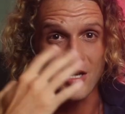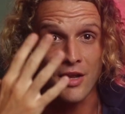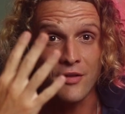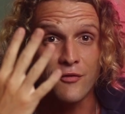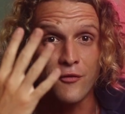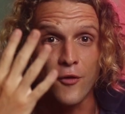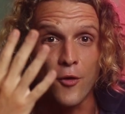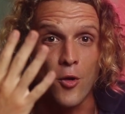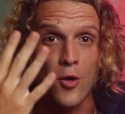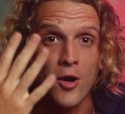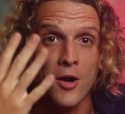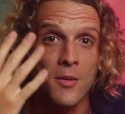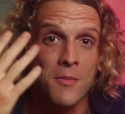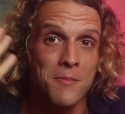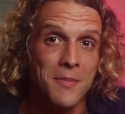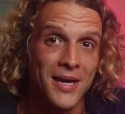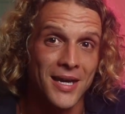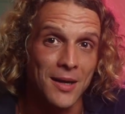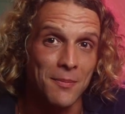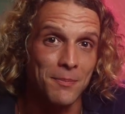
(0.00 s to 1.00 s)
Step 4.
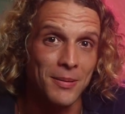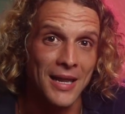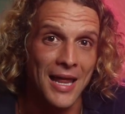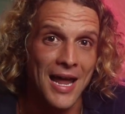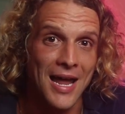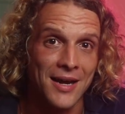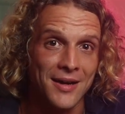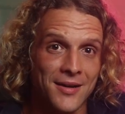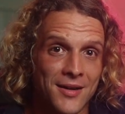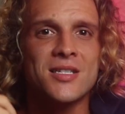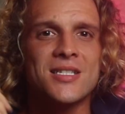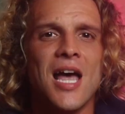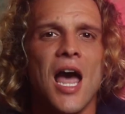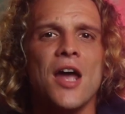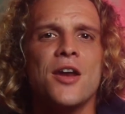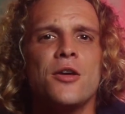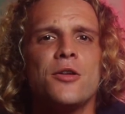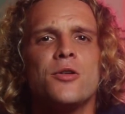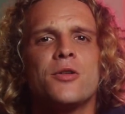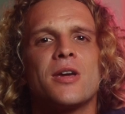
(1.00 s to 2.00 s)
Make a plan.
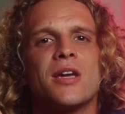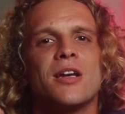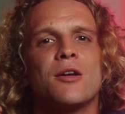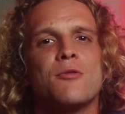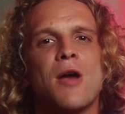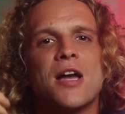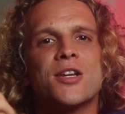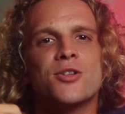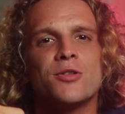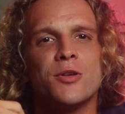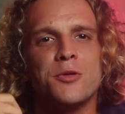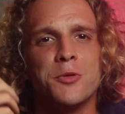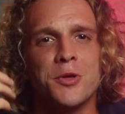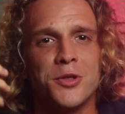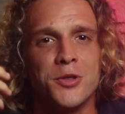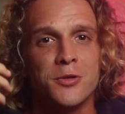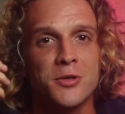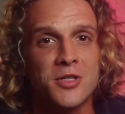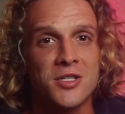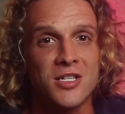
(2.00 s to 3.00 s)
Decide how you can gradually
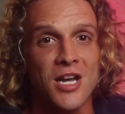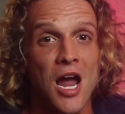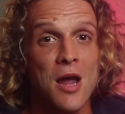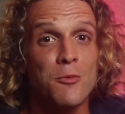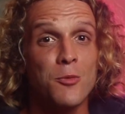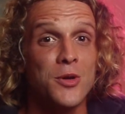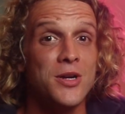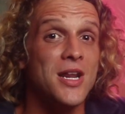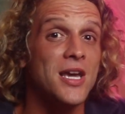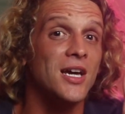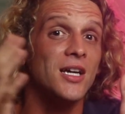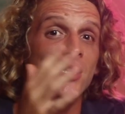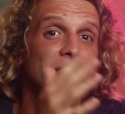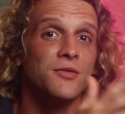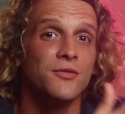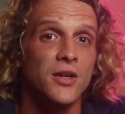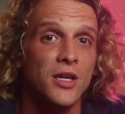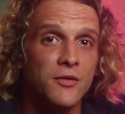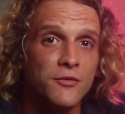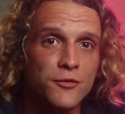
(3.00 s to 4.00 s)
reduce time with
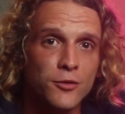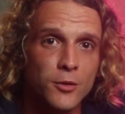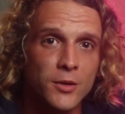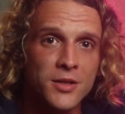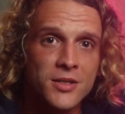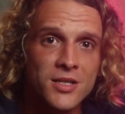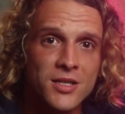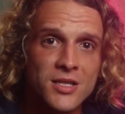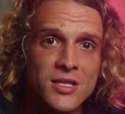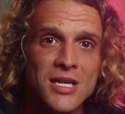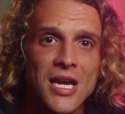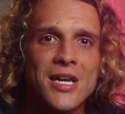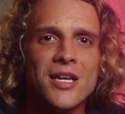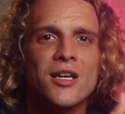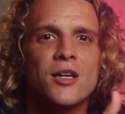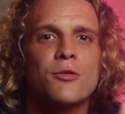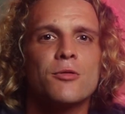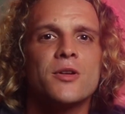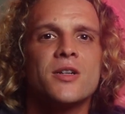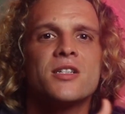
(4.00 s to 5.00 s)
negative influences
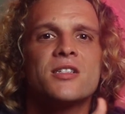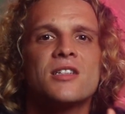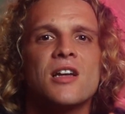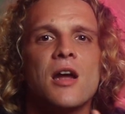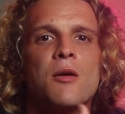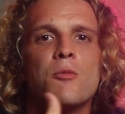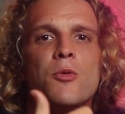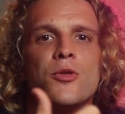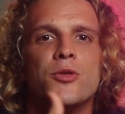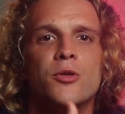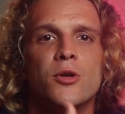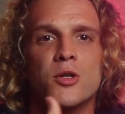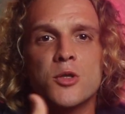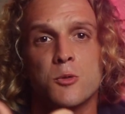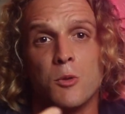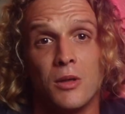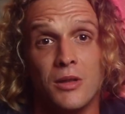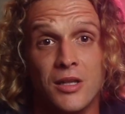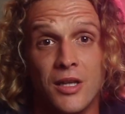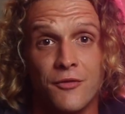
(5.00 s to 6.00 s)
and increase time with
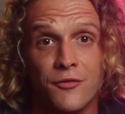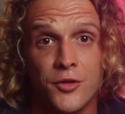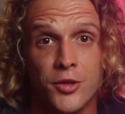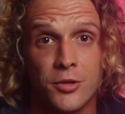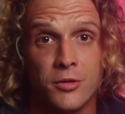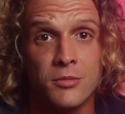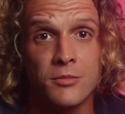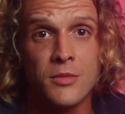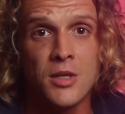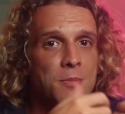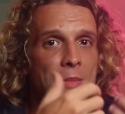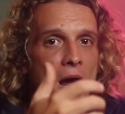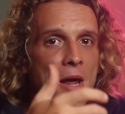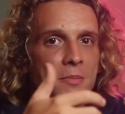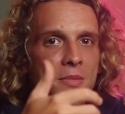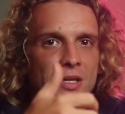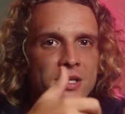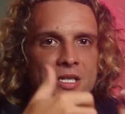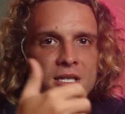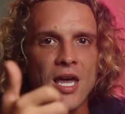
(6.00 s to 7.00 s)
those who lift you. It
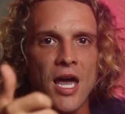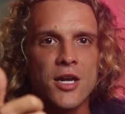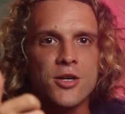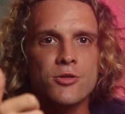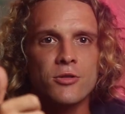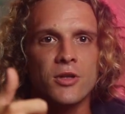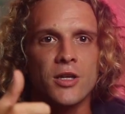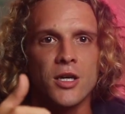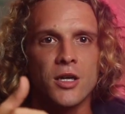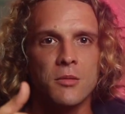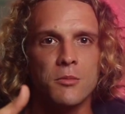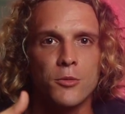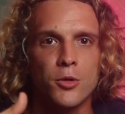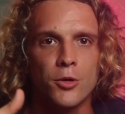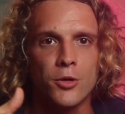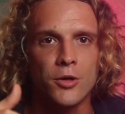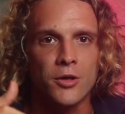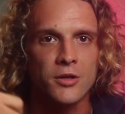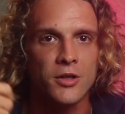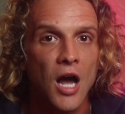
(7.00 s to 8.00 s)
might mean scheduling
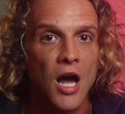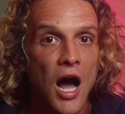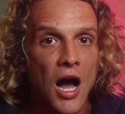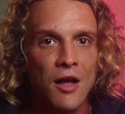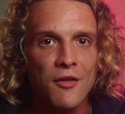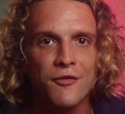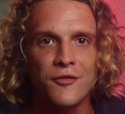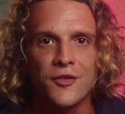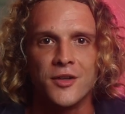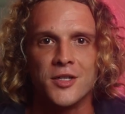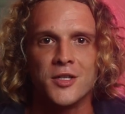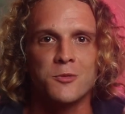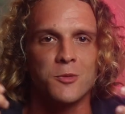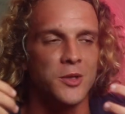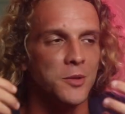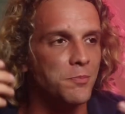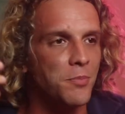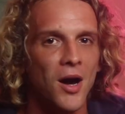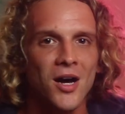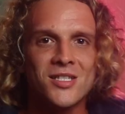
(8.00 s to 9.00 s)
more coffees
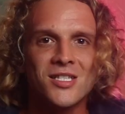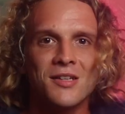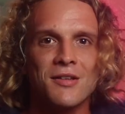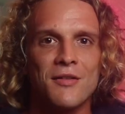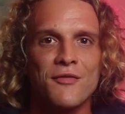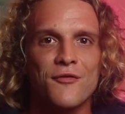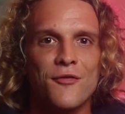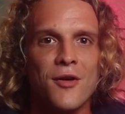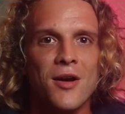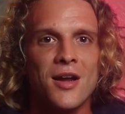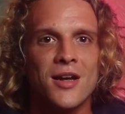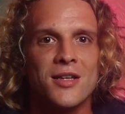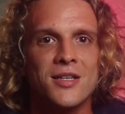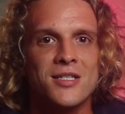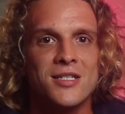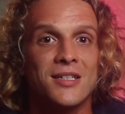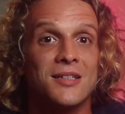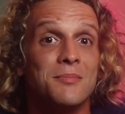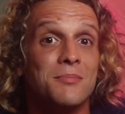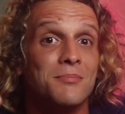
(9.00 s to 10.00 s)
with positive
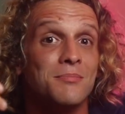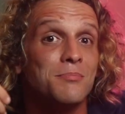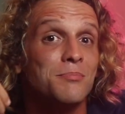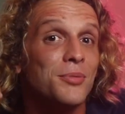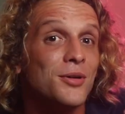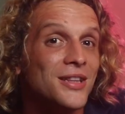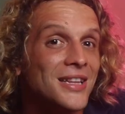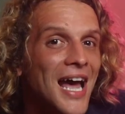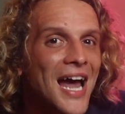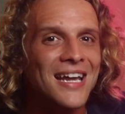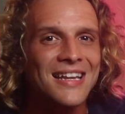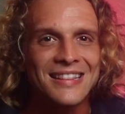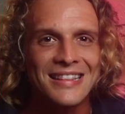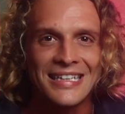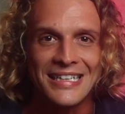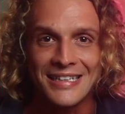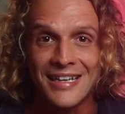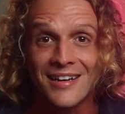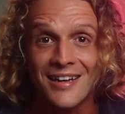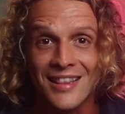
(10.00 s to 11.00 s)
friends and
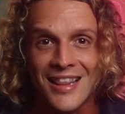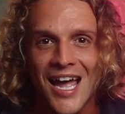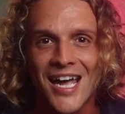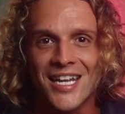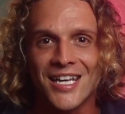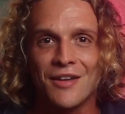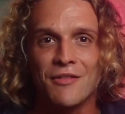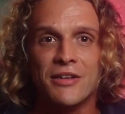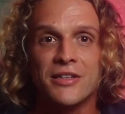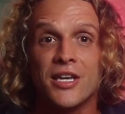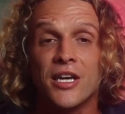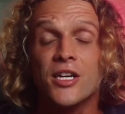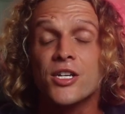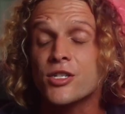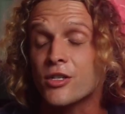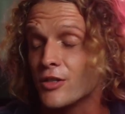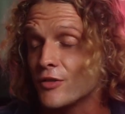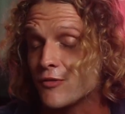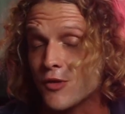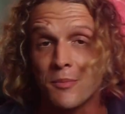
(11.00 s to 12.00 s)
politely declining
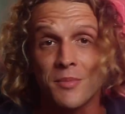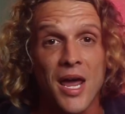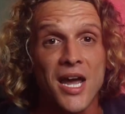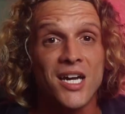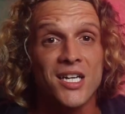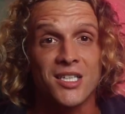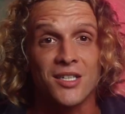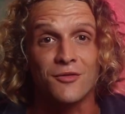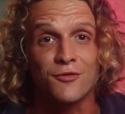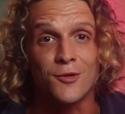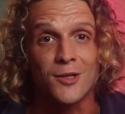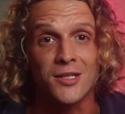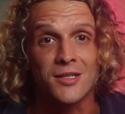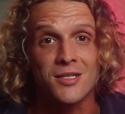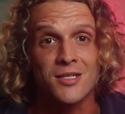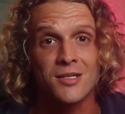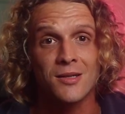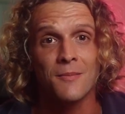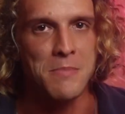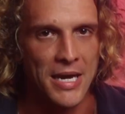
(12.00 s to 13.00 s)
invitations from negative
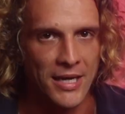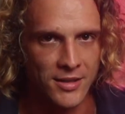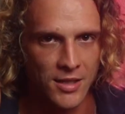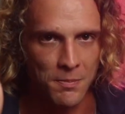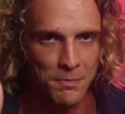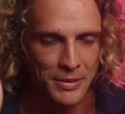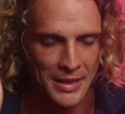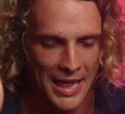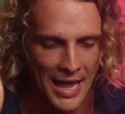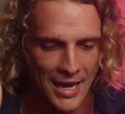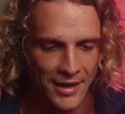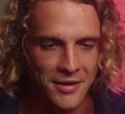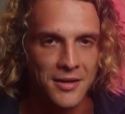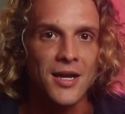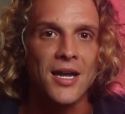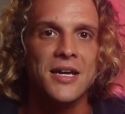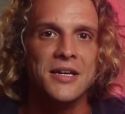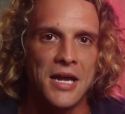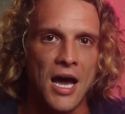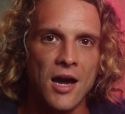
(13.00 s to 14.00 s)
ones. Make the plan
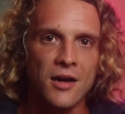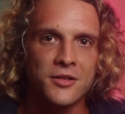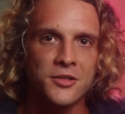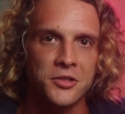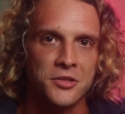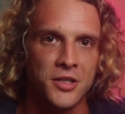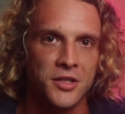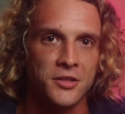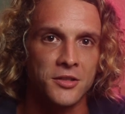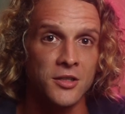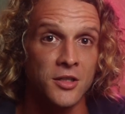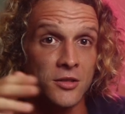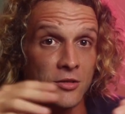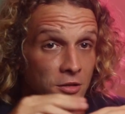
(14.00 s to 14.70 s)
and act on it.